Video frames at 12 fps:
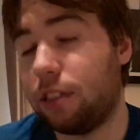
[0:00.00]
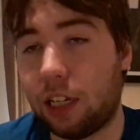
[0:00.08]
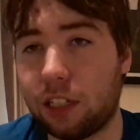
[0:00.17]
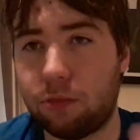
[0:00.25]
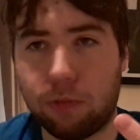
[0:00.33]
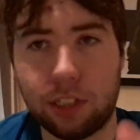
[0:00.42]
and
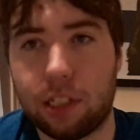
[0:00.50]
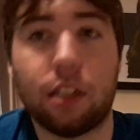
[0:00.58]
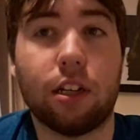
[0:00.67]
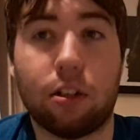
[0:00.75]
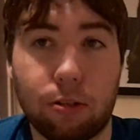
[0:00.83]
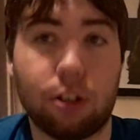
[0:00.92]
as we
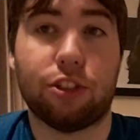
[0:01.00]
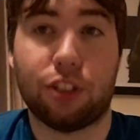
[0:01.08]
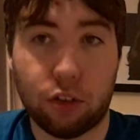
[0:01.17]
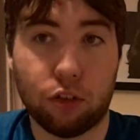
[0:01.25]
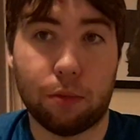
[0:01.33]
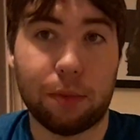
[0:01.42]
see across
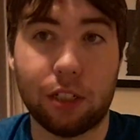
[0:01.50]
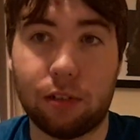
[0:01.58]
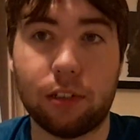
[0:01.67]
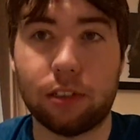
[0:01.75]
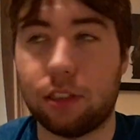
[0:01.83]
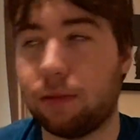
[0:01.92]
Europe and
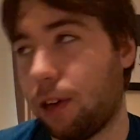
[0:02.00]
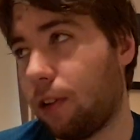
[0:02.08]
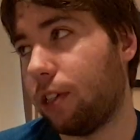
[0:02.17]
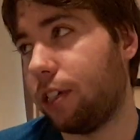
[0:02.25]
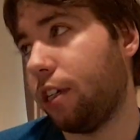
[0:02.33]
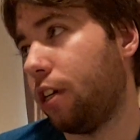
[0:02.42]
across the
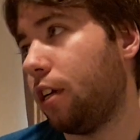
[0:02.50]
world,